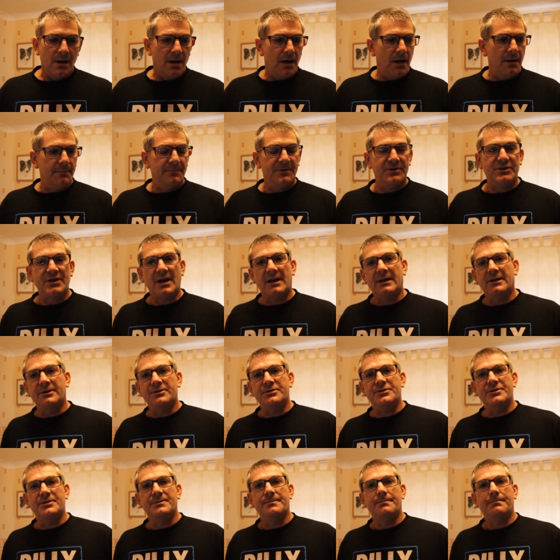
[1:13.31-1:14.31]
The
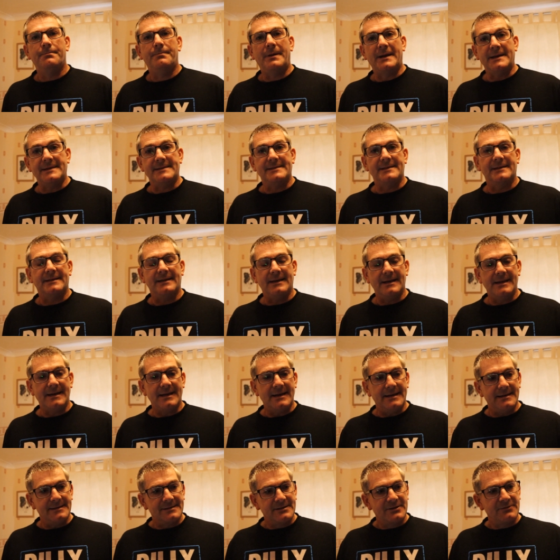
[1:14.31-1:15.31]
challenge
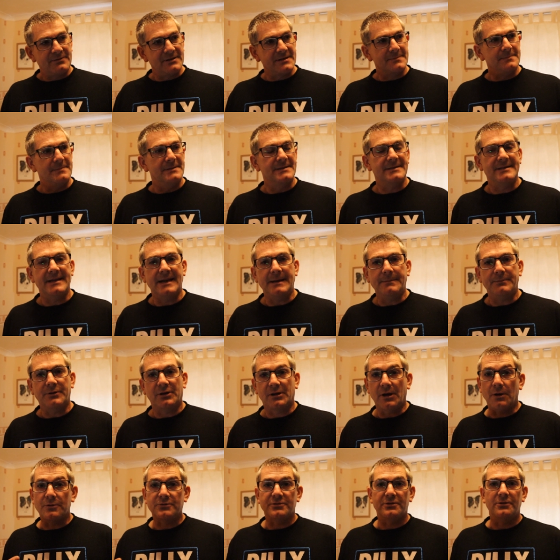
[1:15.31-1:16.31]
basically is Christmas themed,
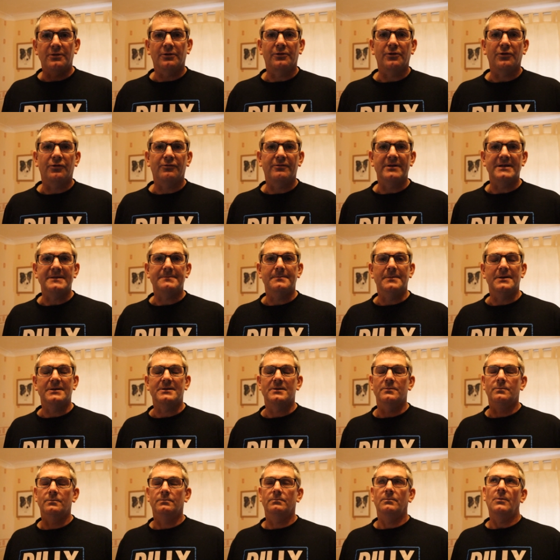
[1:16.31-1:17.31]
a closer look at
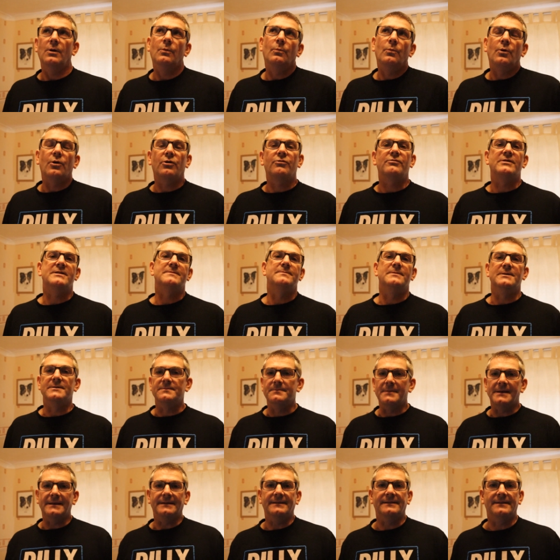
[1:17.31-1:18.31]
Christmas and what
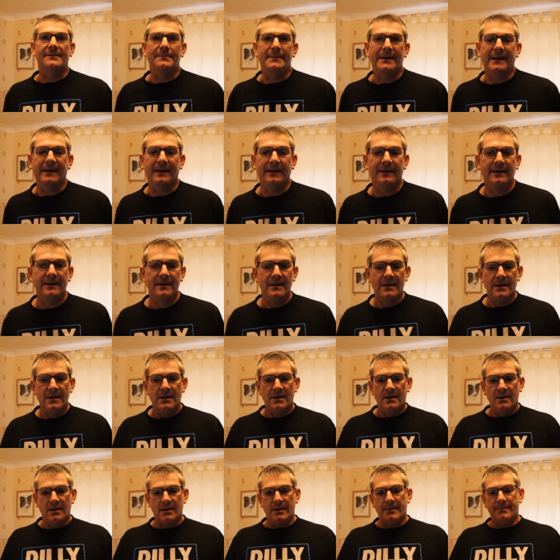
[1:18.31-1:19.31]
Christmas means to me.
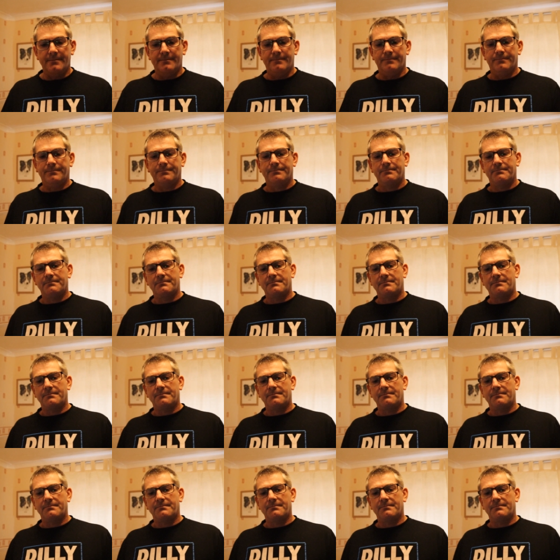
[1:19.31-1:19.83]
To